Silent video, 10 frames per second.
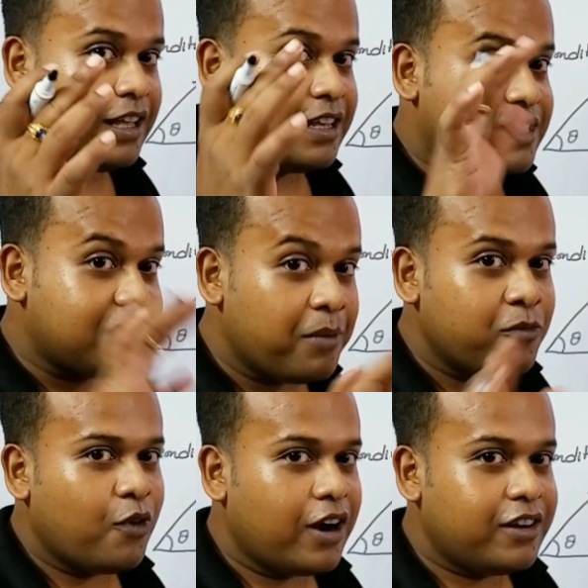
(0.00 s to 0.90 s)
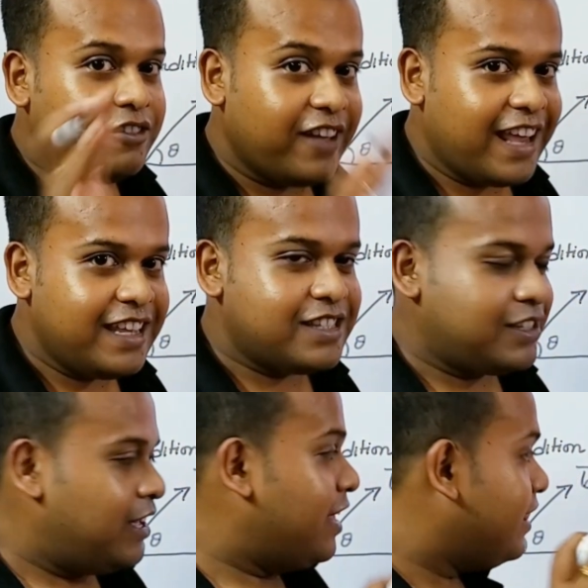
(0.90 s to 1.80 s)
somewhat, that
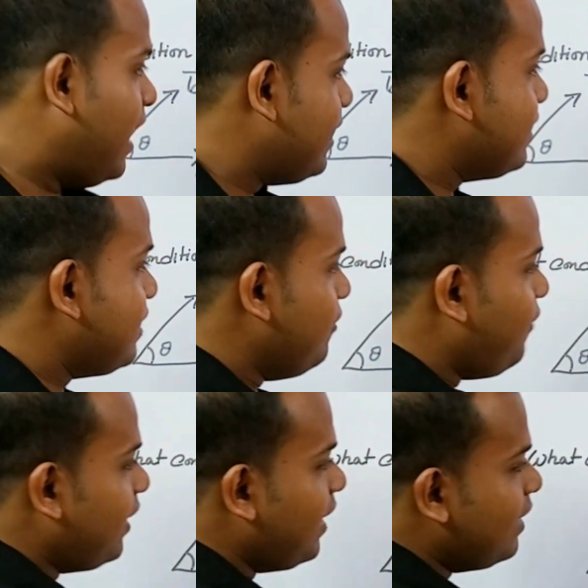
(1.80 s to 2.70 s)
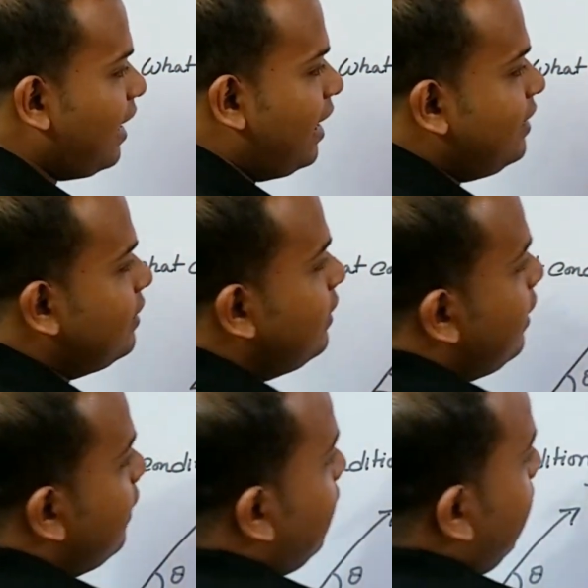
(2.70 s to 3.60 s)
is if I can
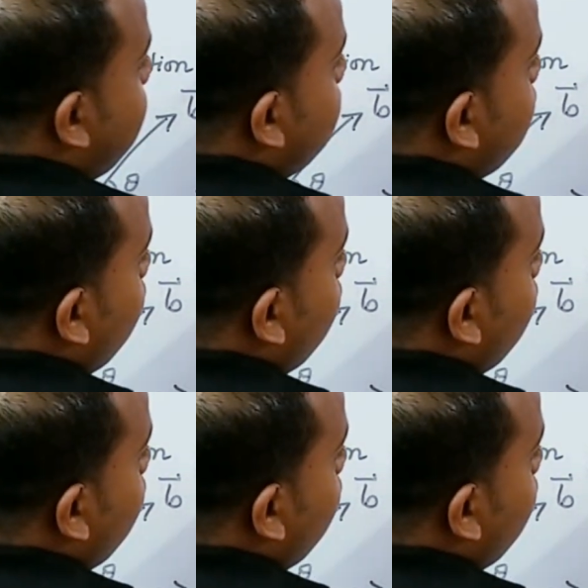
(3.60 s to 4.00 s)
write that